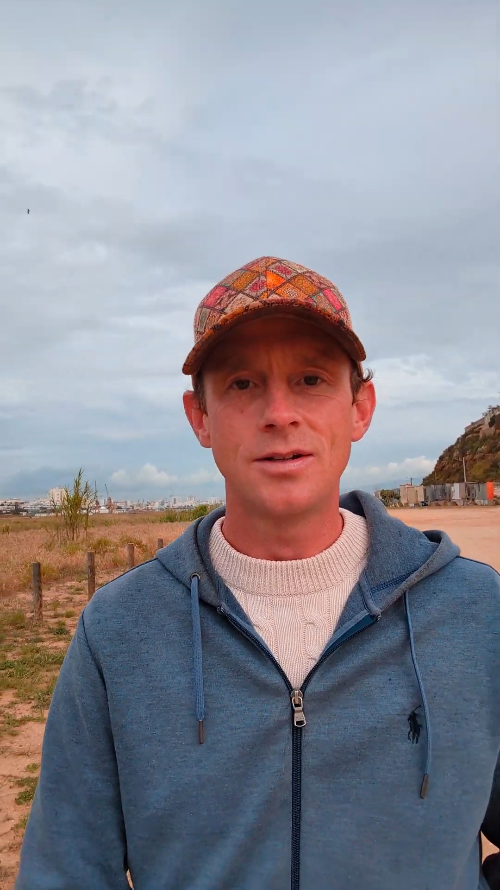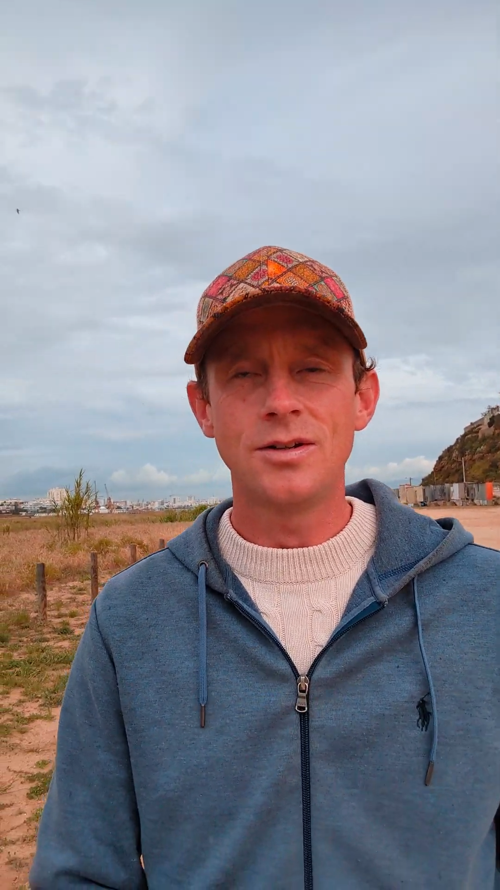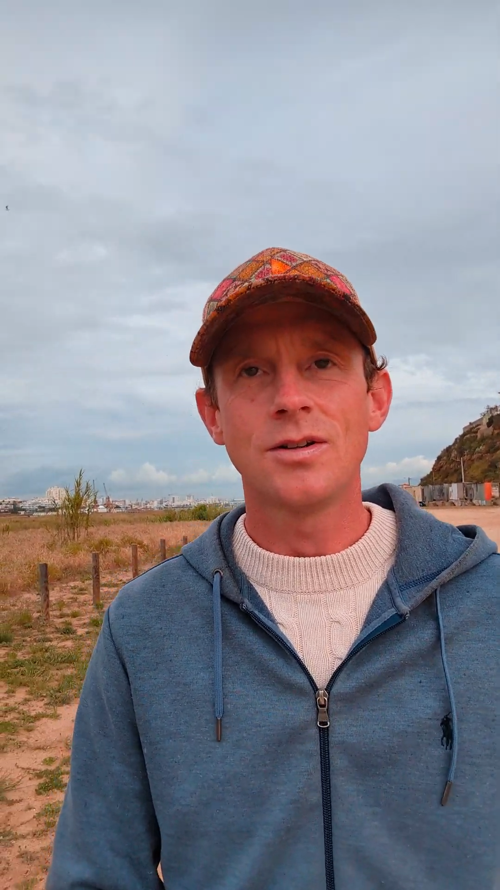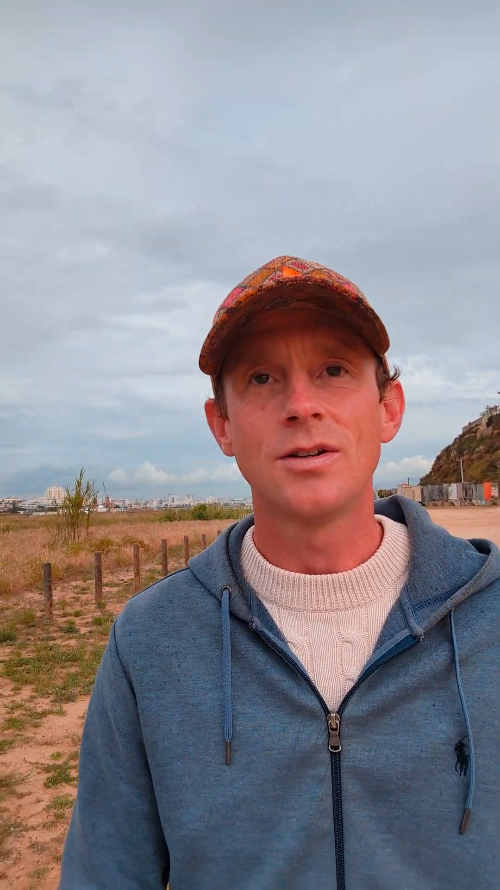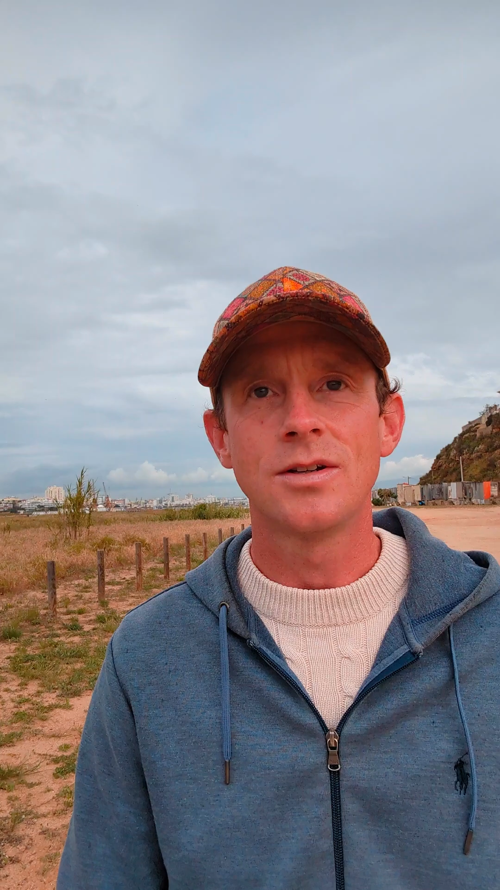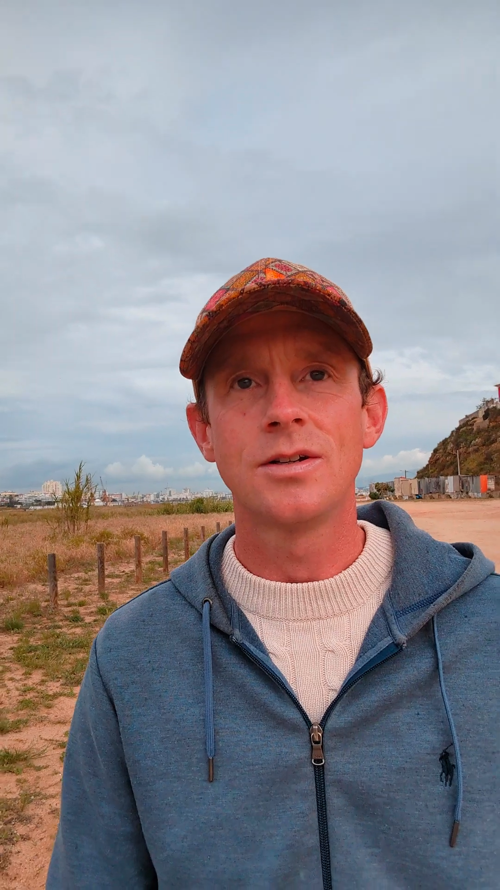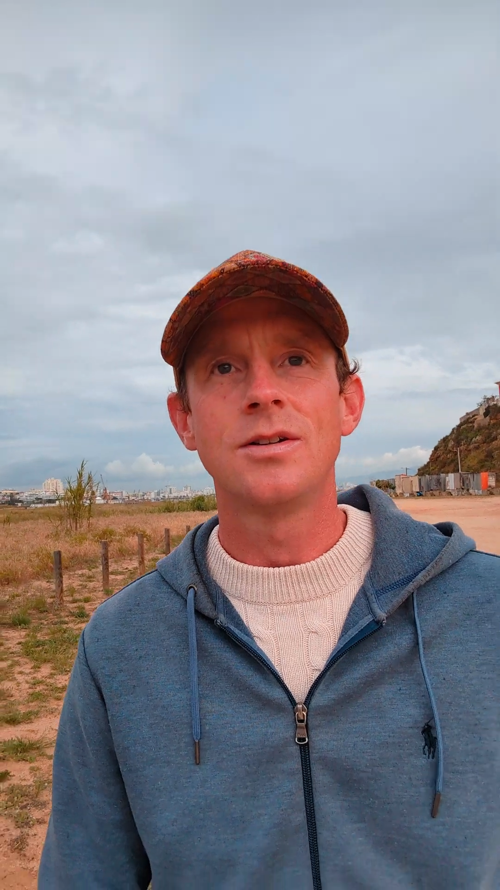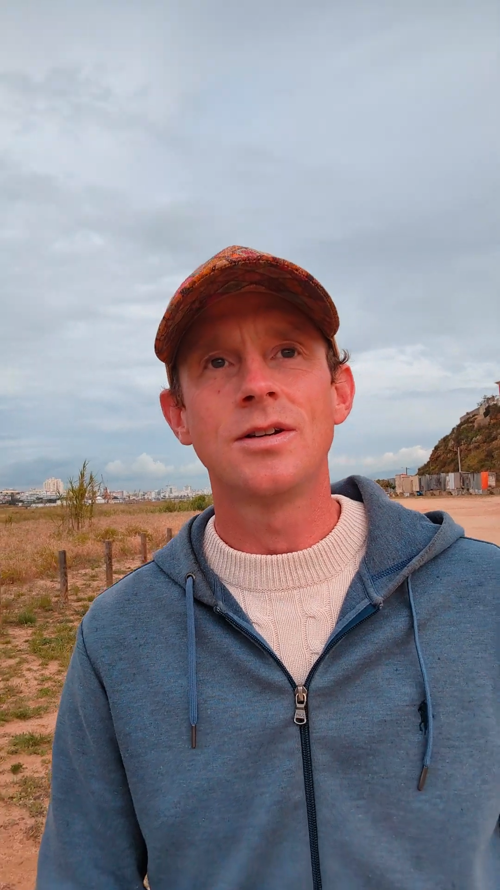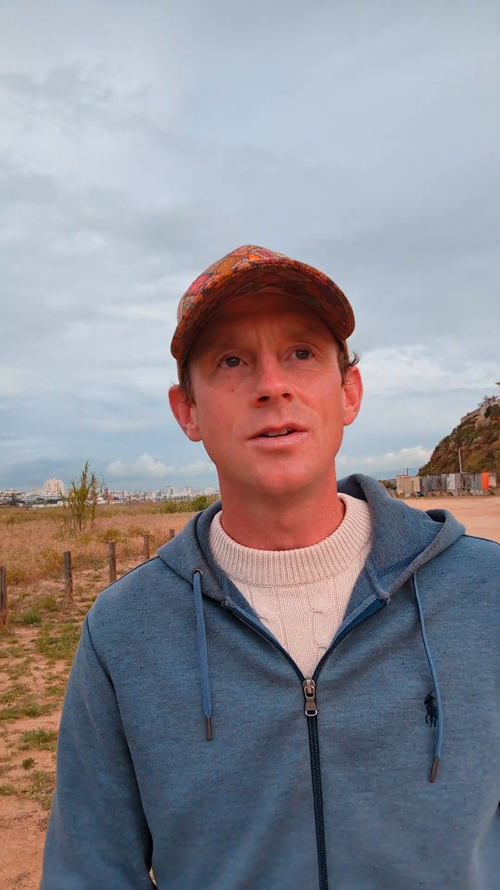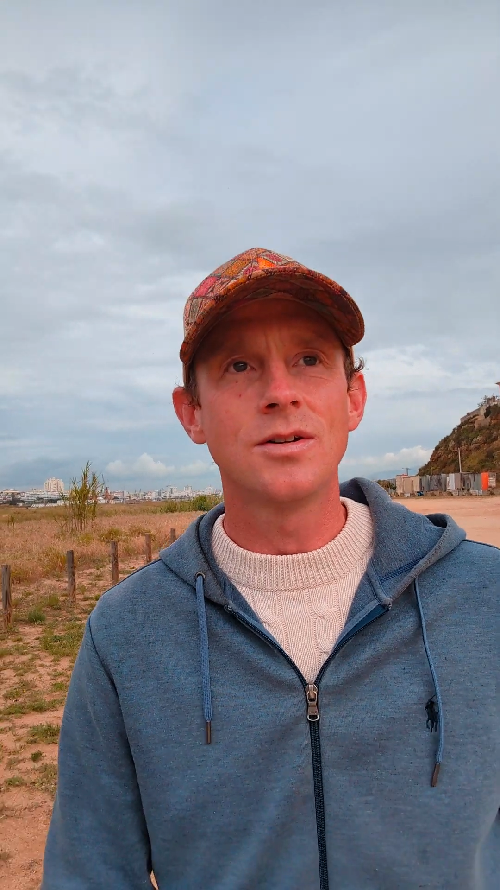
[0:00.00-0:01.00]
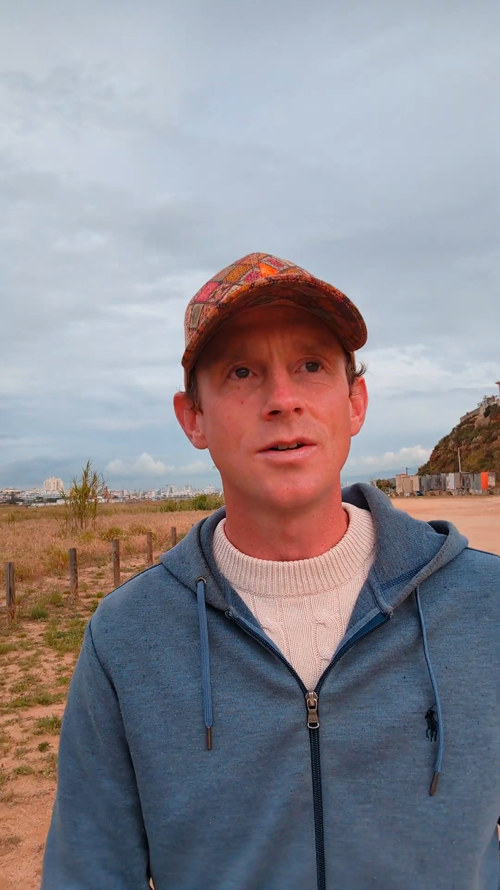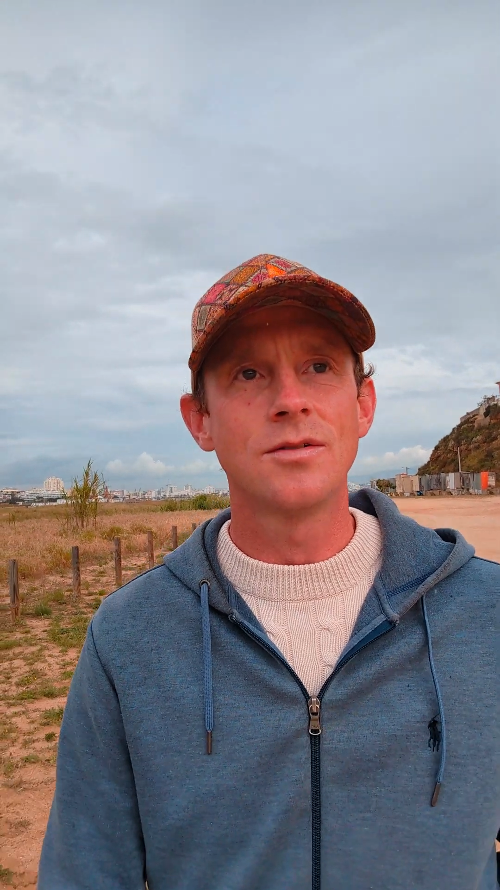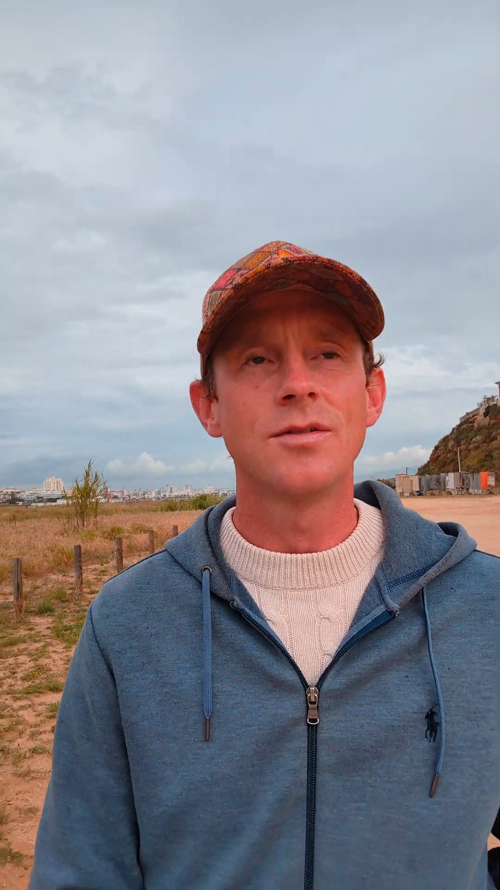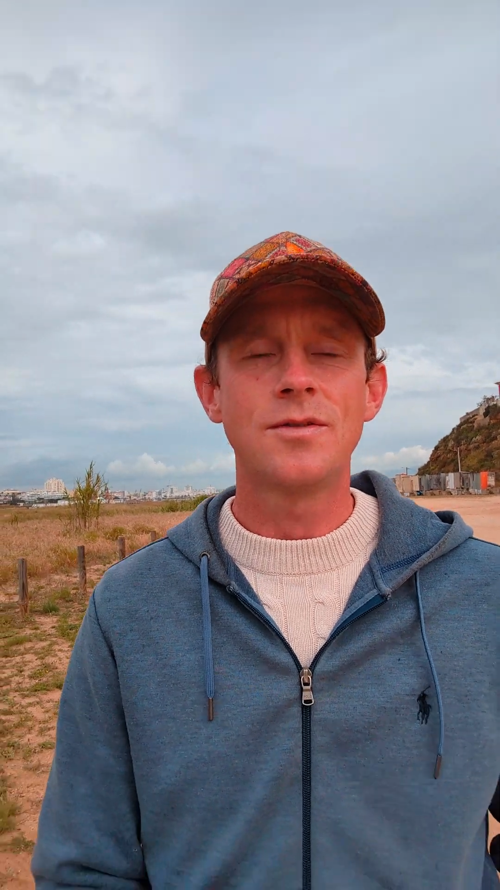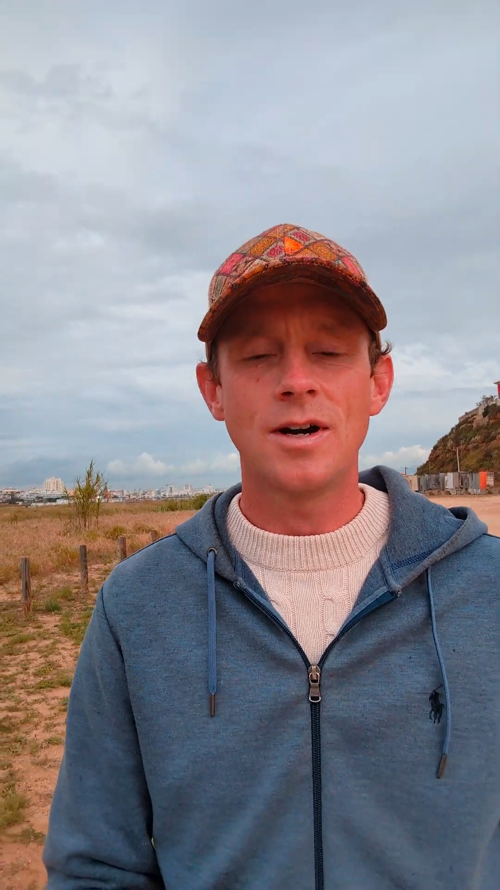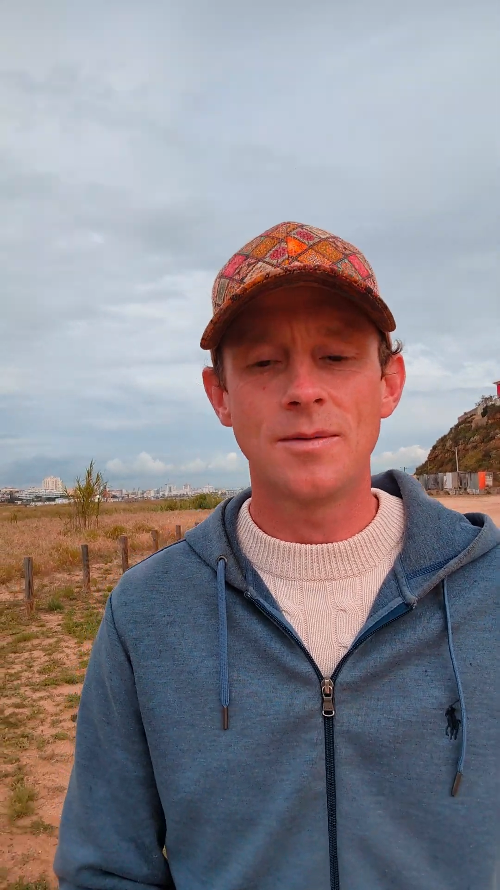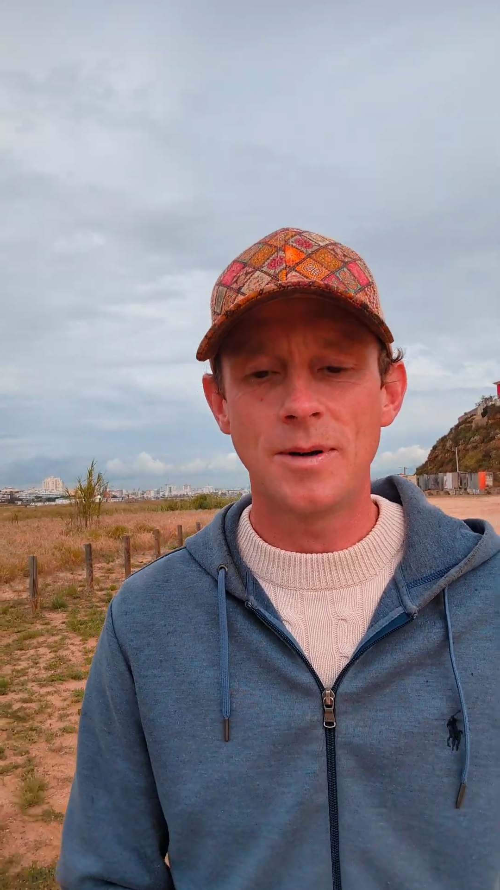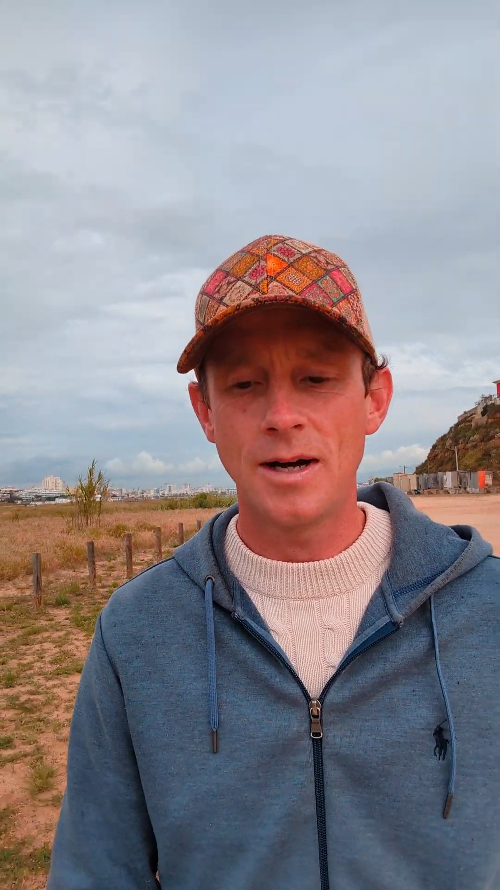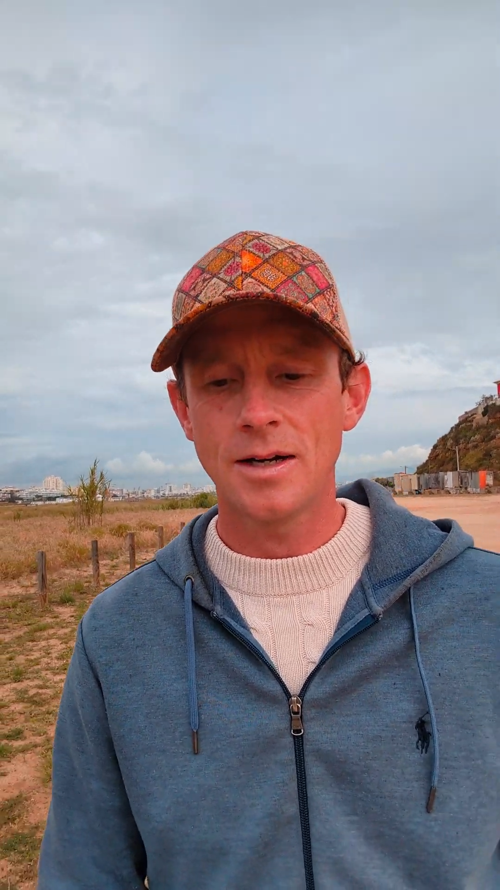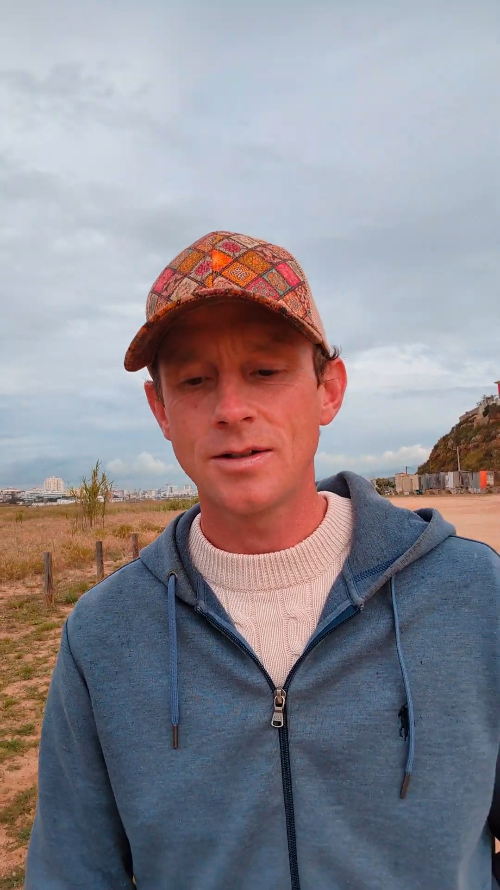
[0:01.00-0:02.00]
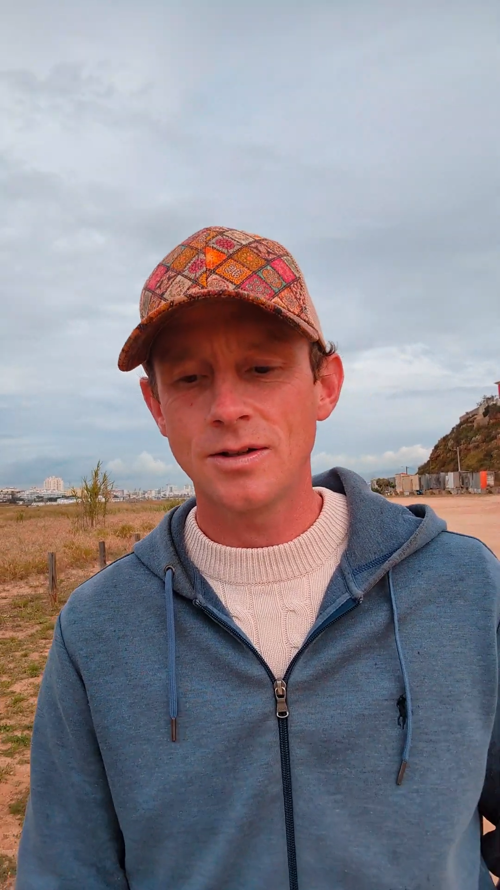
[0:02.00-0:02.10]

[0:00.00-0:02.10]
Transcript: you can refer back